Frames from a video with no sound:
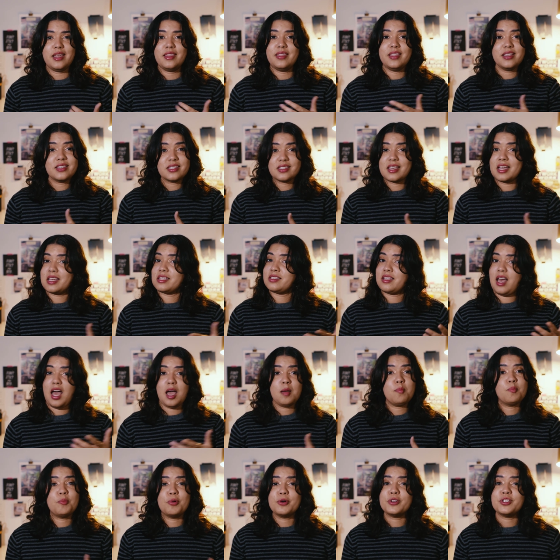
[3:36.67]
In this case,
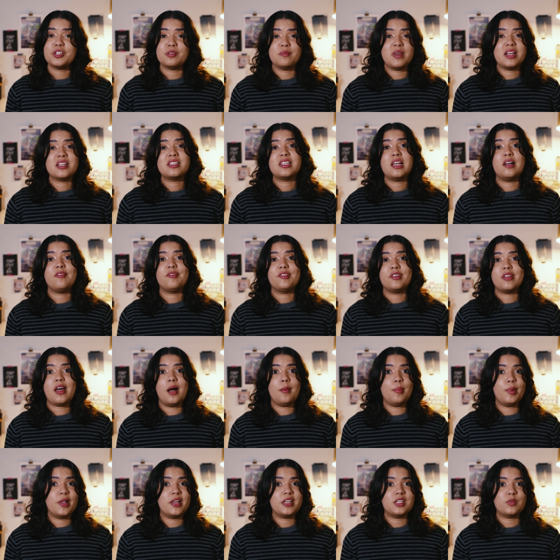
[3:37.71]
I pushed myself to
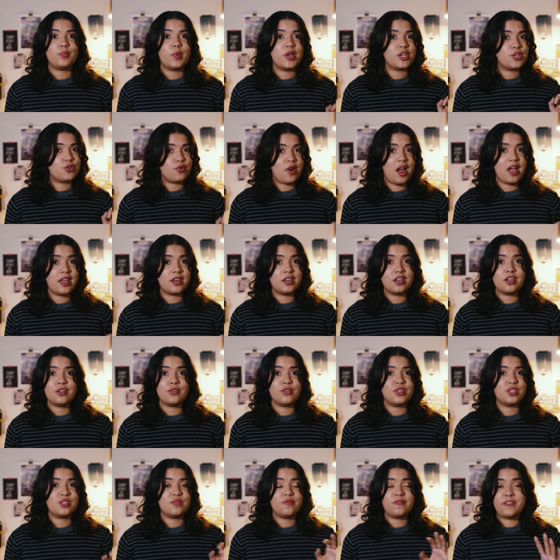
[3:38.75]
that place by trying to
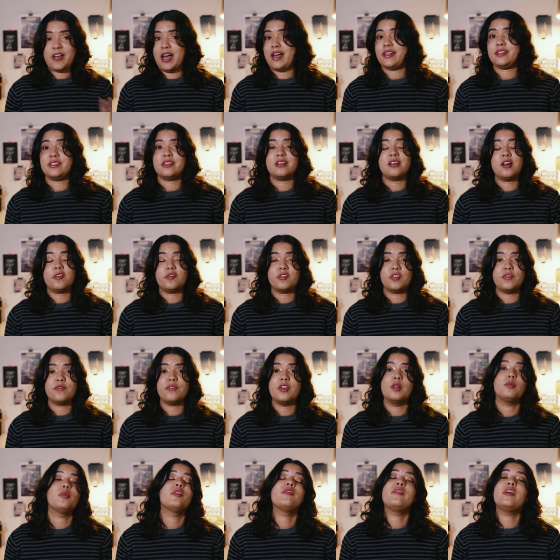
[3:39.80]
do this fast enough to
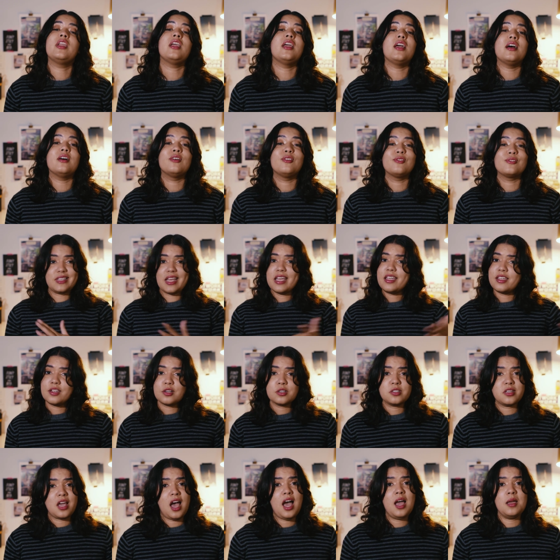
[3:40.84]
film a video. Take
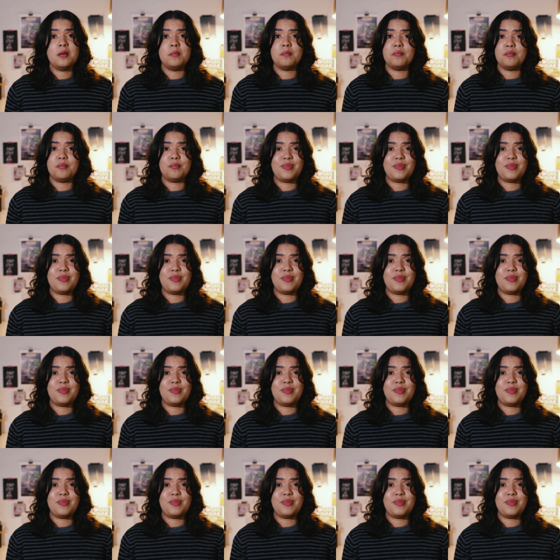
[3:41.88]
your time,